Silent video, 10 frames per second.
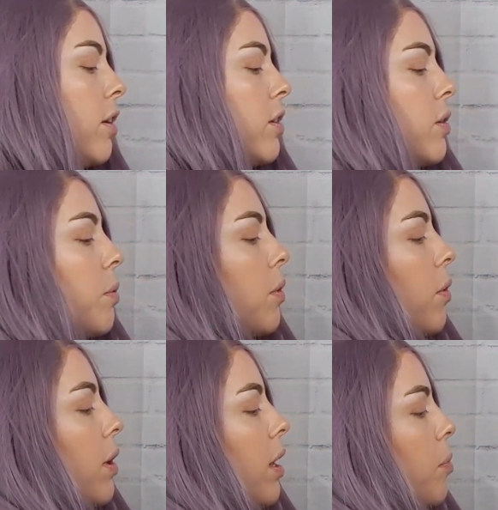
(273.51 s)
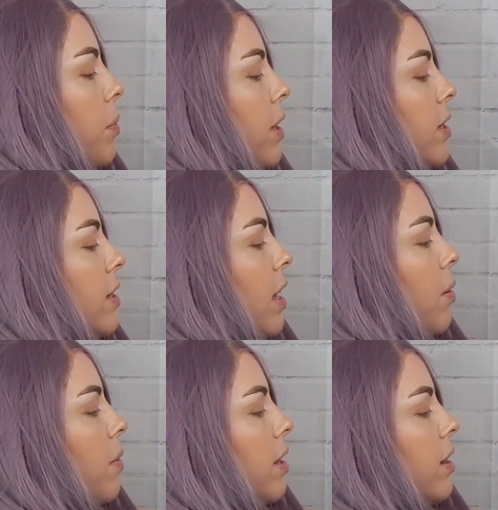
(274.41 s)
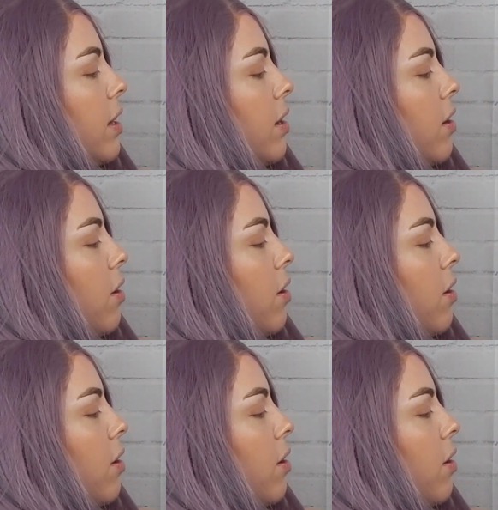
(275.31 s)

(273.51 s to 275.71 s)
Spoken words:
So we'll go ahead and place that right there.